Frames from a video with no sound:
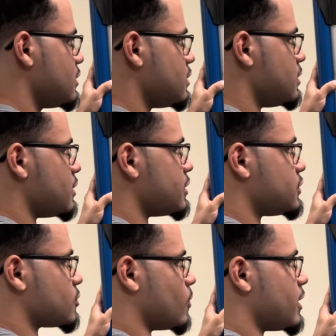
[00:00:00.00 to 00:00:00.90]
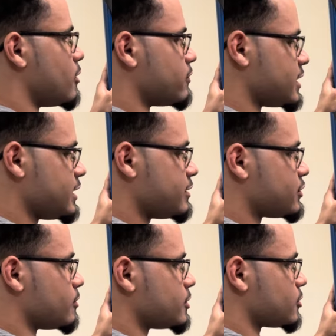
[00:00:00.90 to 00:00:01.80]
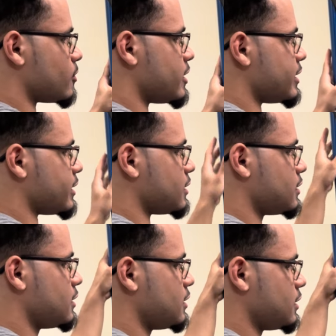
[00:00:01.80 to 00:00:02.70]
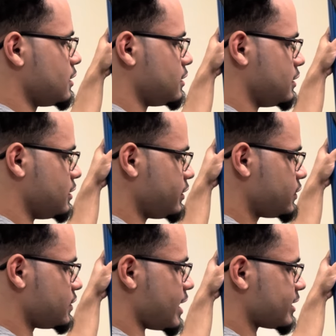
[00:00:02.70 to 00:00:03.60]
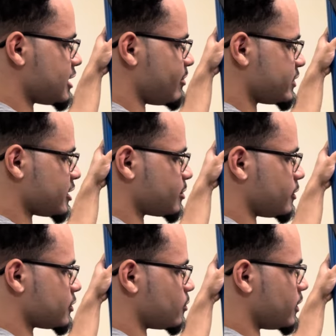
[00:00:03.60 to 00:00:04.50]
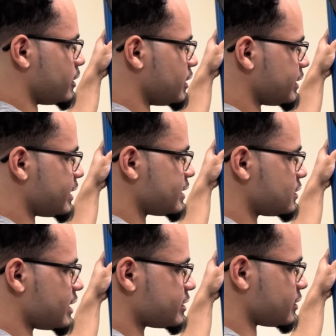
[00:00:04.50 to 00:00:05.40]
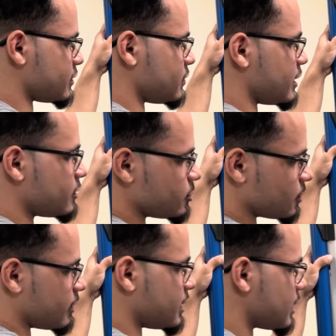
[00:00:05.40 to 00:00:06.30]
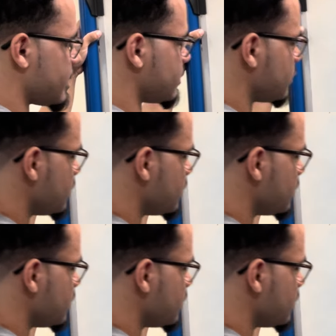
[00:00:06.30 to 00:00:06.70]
the square over here. So we're squaring, this is xi minus x bar squared, like that's SST, and then we're squaring again.